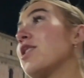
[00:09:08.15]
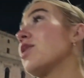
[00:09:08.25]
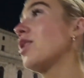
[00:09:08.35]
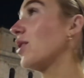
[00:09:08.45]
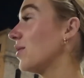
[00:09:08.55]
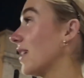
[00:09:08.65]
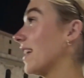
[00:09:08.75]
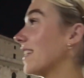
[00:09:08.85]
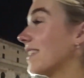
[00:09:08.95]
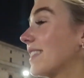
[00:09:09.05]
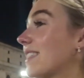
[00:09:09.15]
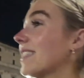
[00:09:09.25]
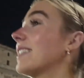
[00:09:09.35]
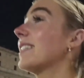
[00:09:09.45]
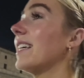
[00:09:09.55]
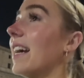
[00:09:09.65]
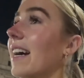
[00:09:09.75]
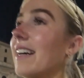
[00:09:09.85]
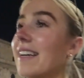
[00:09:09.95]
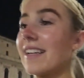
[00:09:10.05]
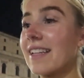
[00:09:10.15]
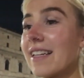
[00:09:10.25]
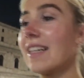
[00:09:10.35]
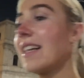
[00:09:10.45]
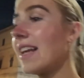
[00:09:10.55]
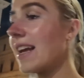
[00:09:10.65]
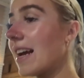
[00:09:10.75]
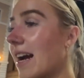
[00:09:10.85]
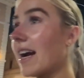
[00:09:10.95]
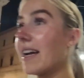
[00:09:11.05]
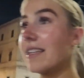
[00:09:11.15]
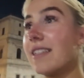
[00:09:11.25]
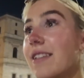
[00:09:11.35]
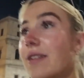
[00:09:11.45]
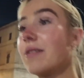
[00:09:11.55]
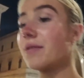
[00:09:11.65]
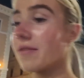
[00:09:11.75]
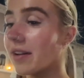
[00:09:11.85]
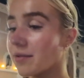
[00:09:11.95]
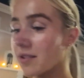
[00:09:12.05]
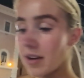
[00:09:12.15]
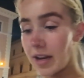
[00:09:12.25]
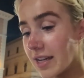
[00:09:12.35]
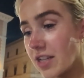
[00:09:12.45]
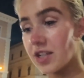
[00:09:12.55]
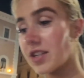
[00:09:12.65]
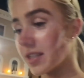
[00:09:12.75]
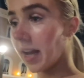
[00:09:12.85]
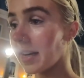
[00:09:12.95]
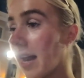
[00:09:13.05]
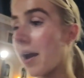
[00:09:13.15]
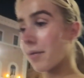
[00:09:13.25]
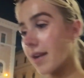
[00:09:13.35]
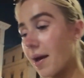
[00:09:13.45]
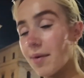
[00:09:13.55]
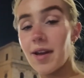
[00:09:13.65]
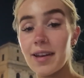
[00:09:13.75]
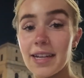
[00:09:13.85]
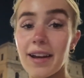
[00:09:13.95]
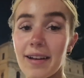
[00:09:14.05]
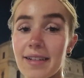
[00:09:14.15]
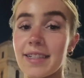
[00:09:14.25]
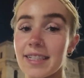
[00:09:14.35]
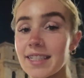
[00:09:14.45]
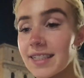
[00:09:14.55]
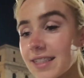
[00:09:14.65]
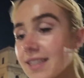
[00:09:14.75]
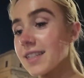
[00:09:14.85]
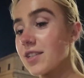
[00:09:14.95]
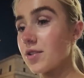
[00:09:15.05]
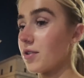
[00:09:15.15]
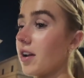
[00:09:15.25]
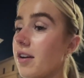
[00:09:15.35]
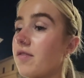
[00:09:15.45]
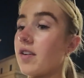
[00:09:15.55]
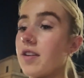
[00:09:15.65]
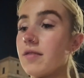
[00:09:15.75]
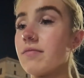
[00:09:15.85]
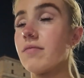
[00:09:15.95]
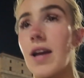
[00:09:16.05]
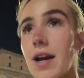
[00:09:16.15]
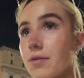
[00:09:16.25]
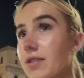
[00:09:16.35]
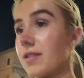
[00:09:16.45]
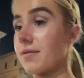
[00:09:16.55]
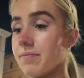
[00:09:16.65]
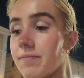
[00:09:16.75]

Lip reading: 2 days, yeah. And we've had, like, literally just had an hour nap earlier. 2.5 hours